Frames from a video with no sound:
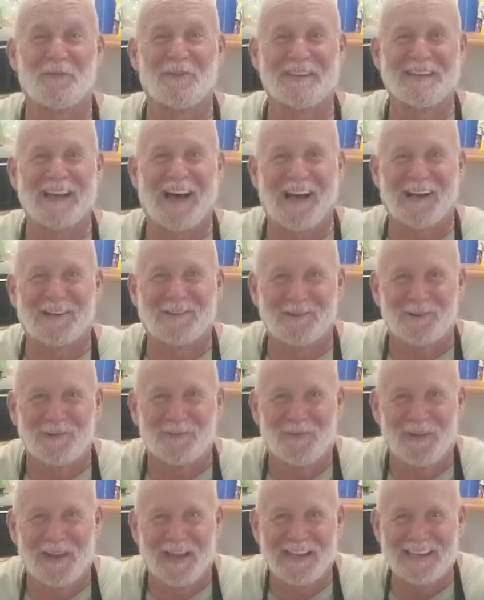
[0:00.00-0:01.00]
of
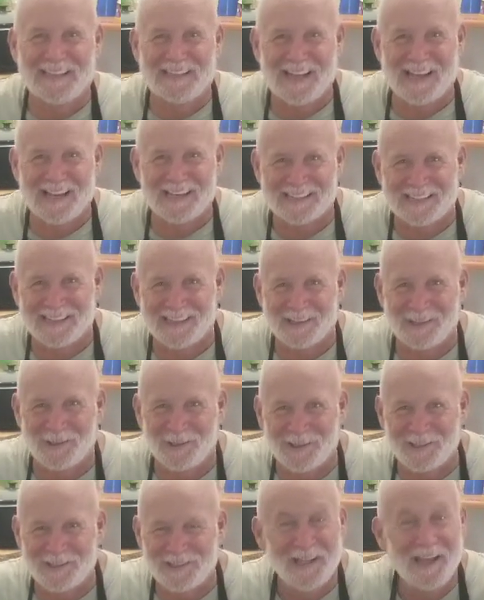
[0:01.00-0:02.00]
Dr. Fantastic
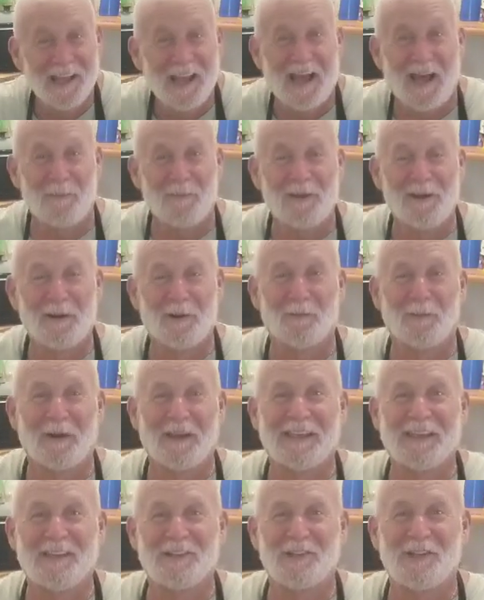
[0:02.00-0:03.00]
Cooks. I'm here in my
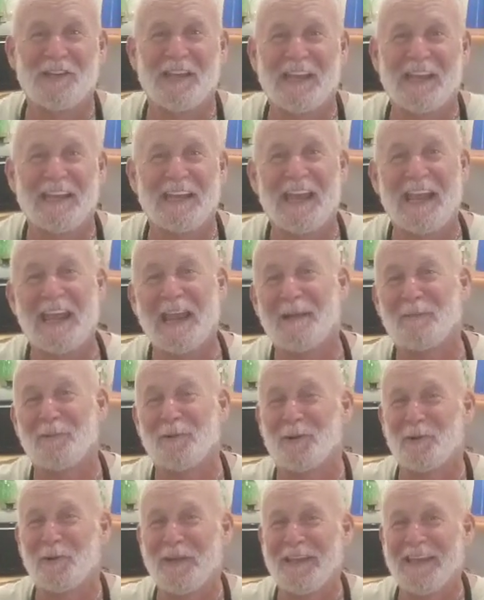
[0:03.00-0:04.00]
kitchen in
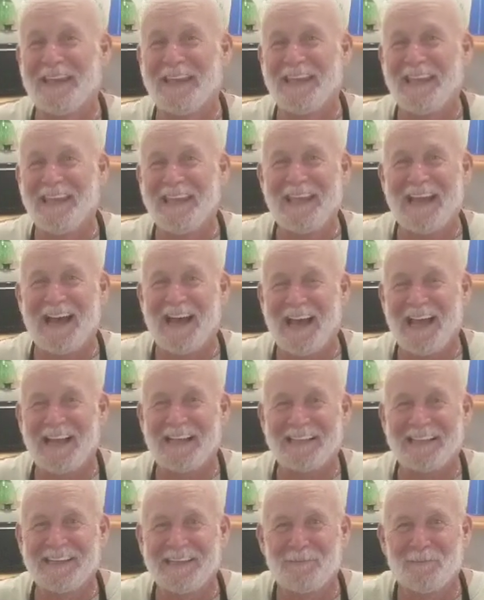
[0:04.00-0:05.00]
Ambergris Caye
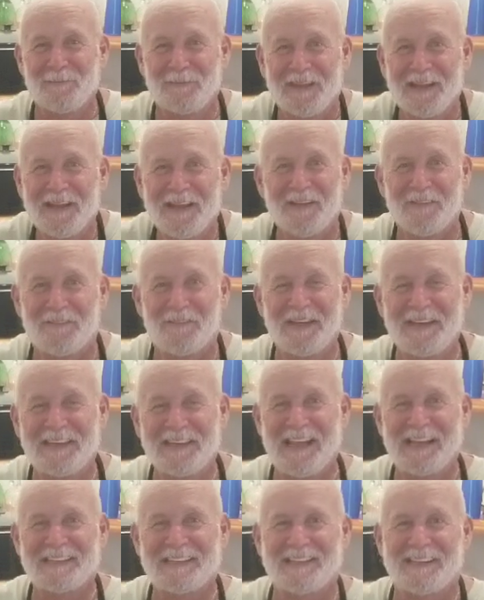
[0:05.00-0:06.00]
Island in the
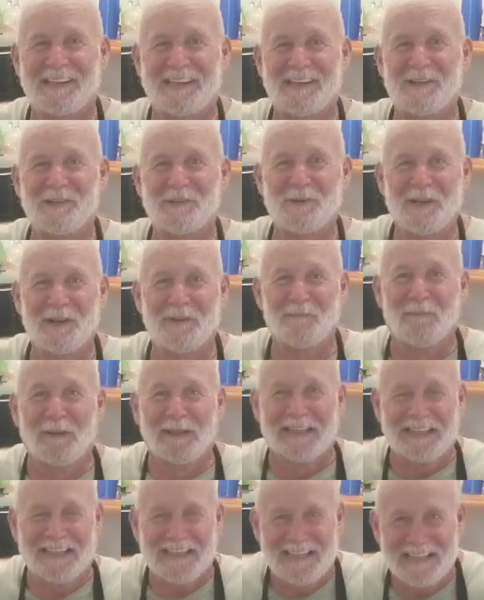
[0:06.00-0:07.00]
fantastic country of
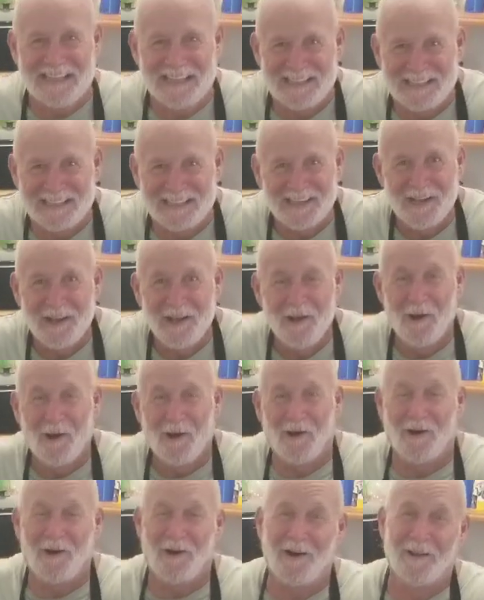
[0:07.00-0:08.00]
Belize
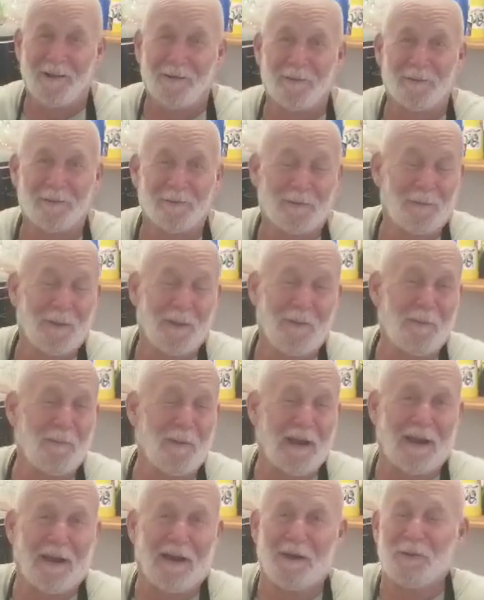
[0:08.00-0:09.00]
on maybe
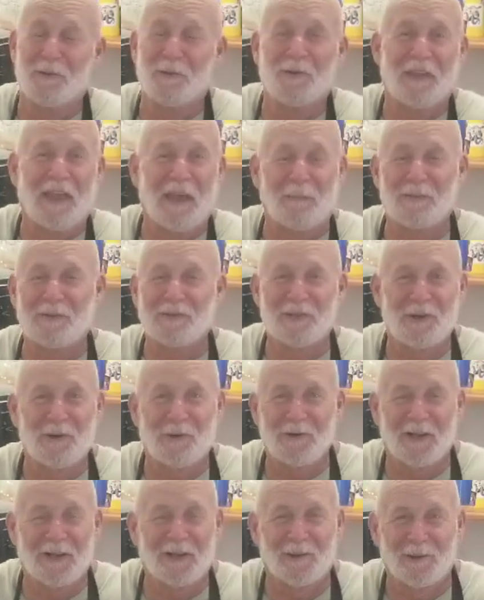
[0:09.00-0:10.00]
my 100th
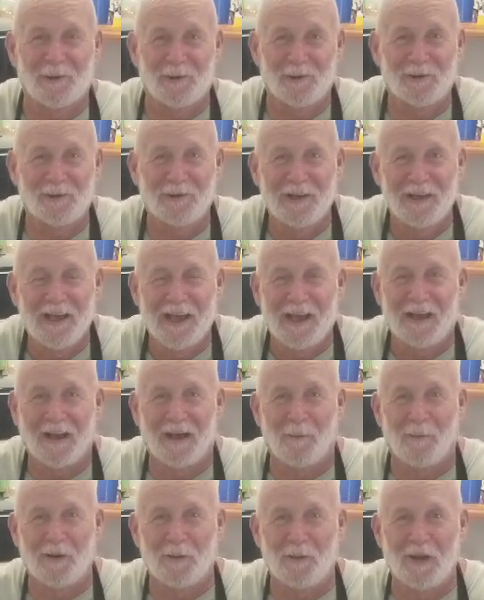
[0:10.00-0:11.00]
episode. I don't know
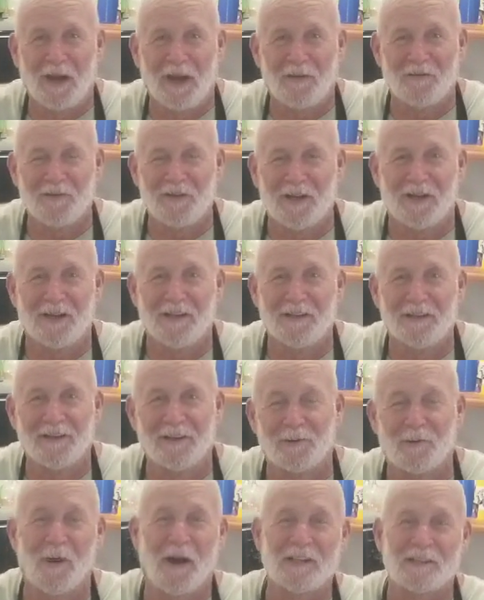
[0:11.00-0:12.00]
how many I've done
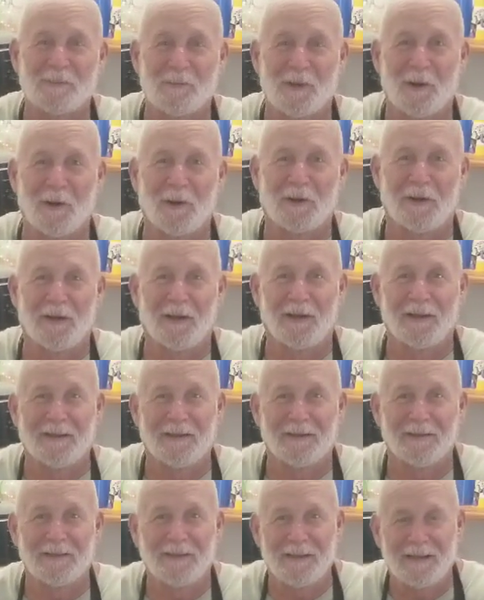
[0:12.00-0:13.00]
across America
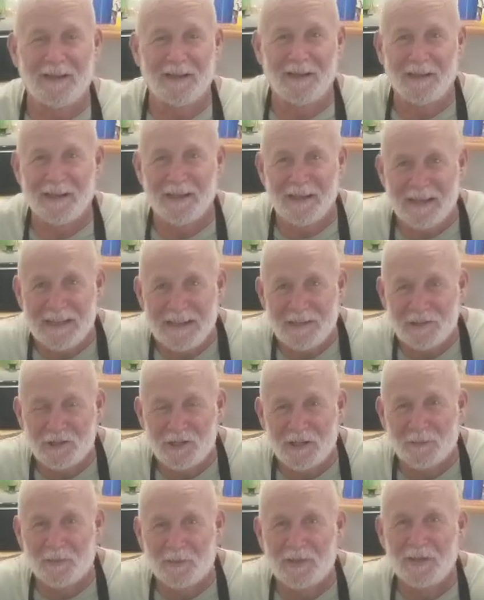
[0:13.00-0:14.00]
in
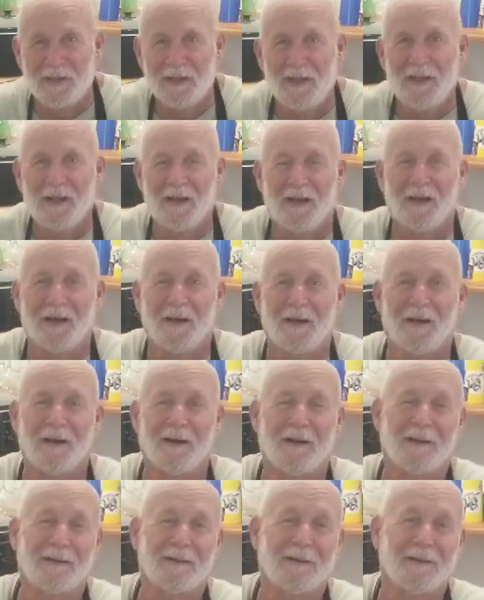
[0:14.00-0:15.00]
Egypt,
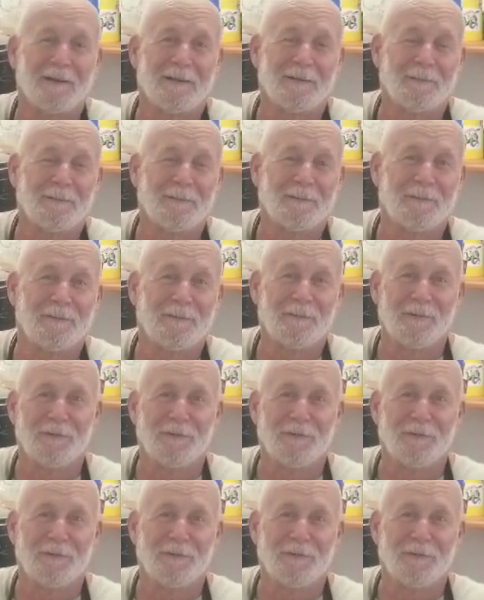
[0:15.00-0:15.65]
uh, in